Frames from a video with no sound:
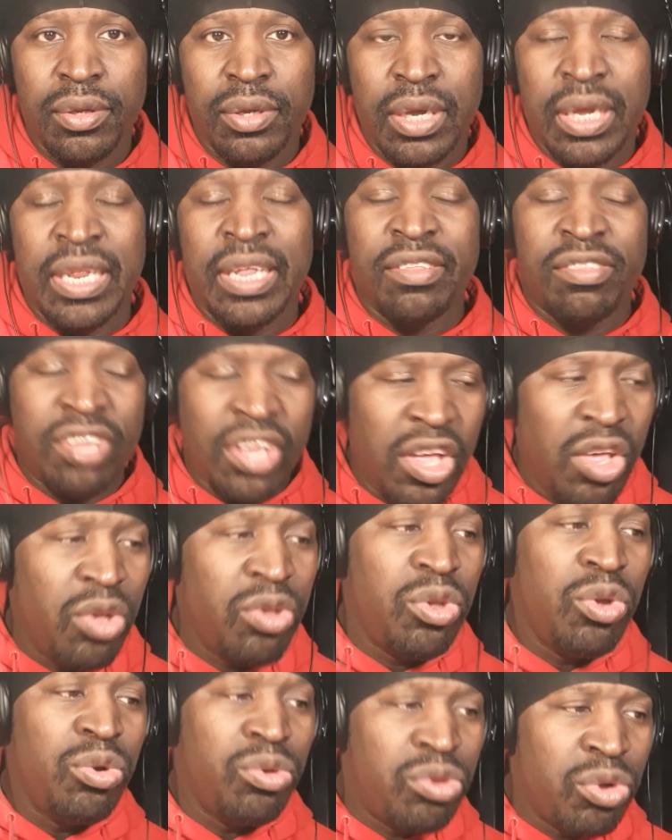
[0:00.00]
And until
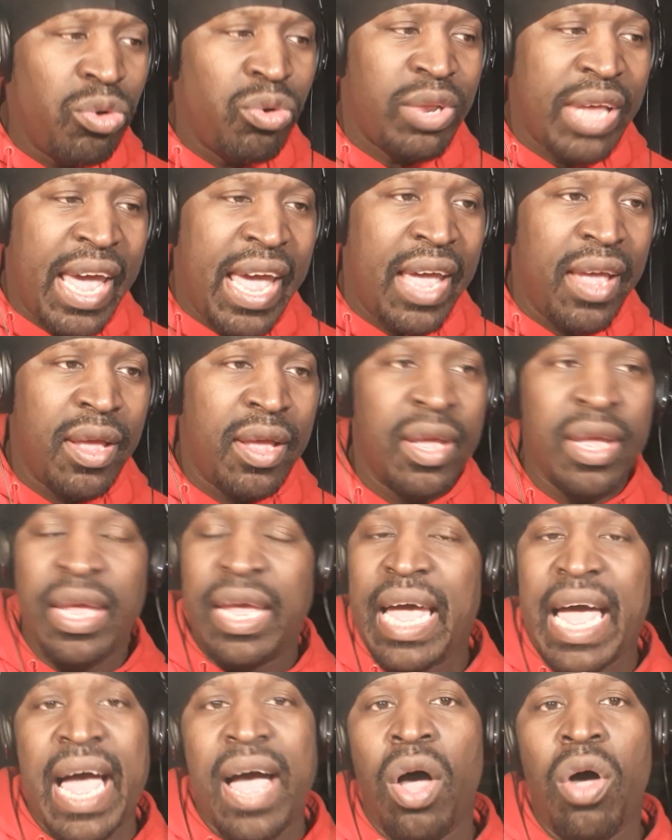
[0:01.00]
you do that,
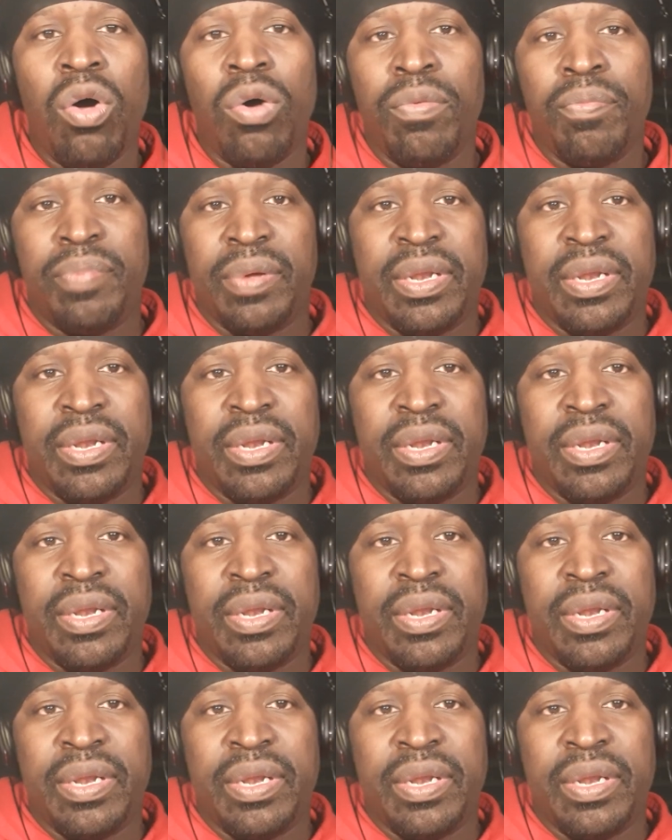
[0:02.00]
I don't